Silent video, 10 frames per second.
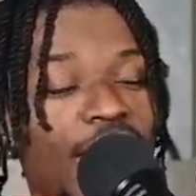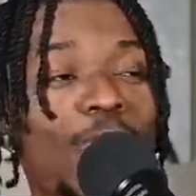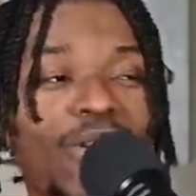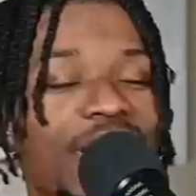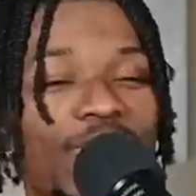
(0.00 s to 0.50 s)

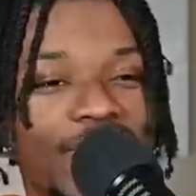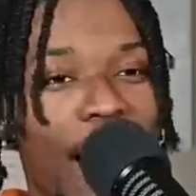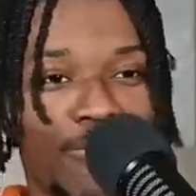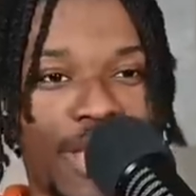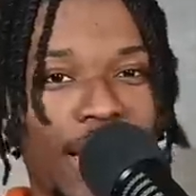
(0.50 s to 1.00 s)
There wasn't even a
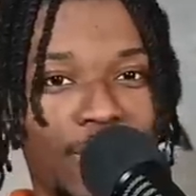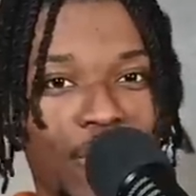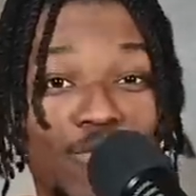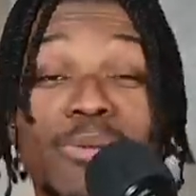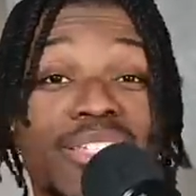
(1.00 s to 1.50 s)
Tyrese
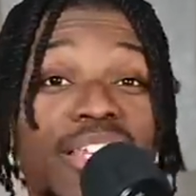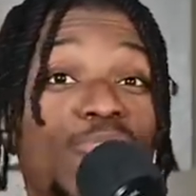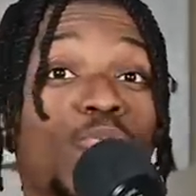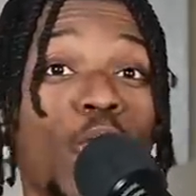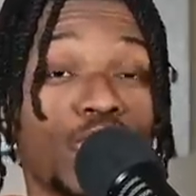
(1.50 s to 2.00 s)
Halliburton, which makes it
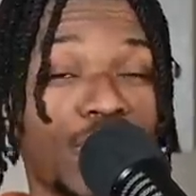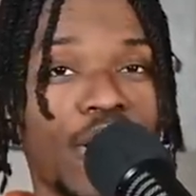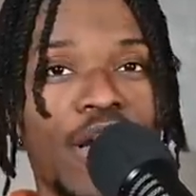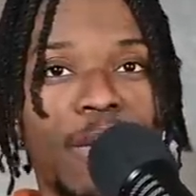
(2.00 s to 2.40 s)
even worse.